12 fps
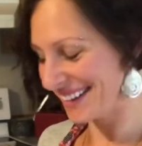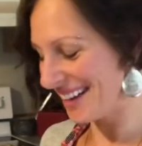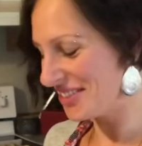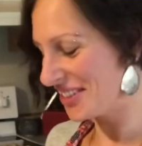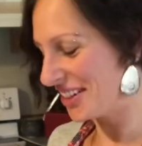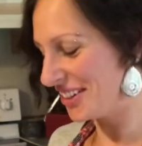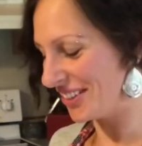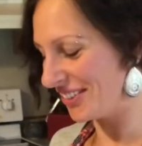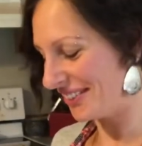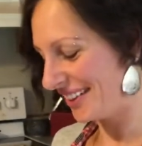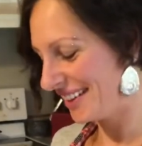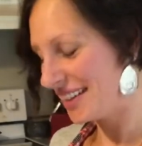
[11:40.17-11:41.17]
I want to know.
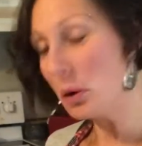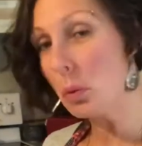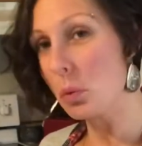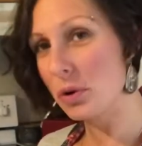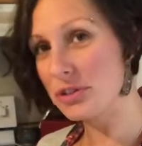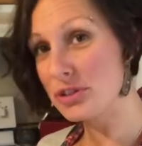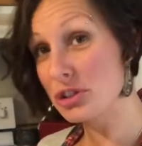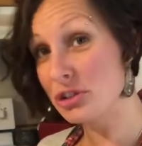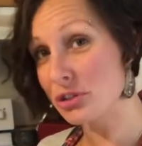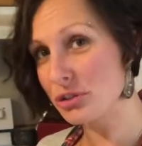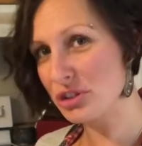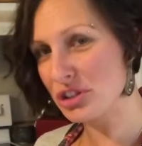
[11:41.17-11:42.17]

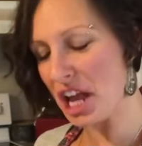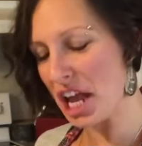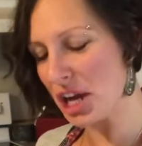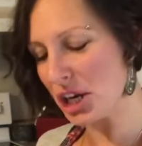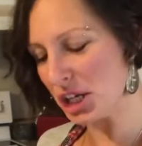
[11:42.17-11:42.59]
Worcestershire?